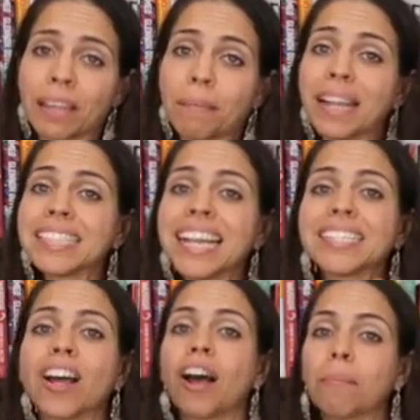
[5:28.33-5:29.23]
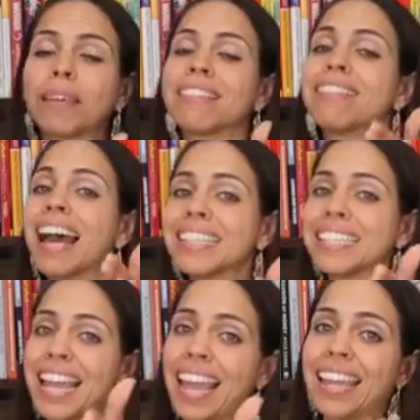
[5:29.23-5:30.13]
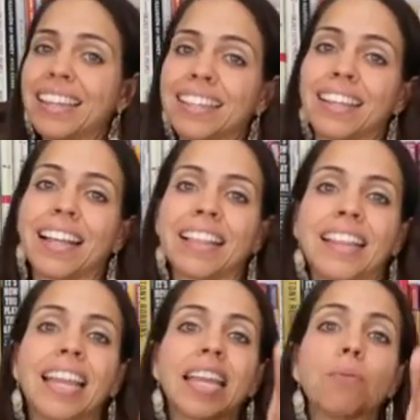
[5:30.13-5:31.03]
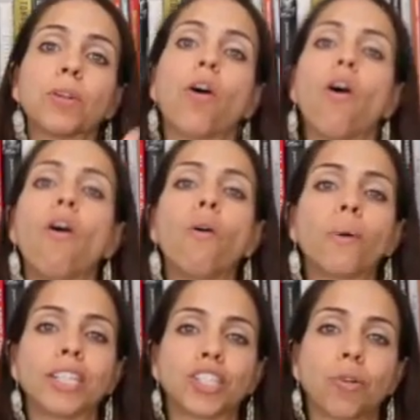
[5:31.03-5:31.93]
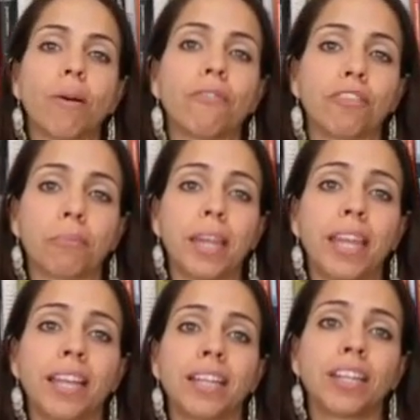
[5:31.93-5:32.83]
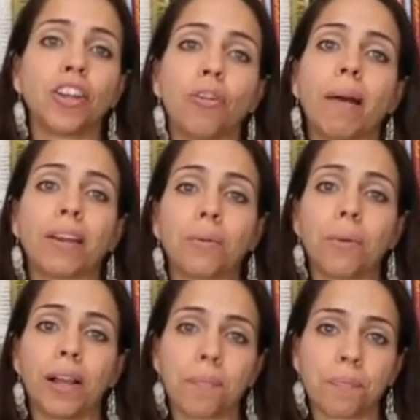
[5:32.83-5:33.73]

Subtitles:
My dad taught me that day that he would always show up for me, no matter what.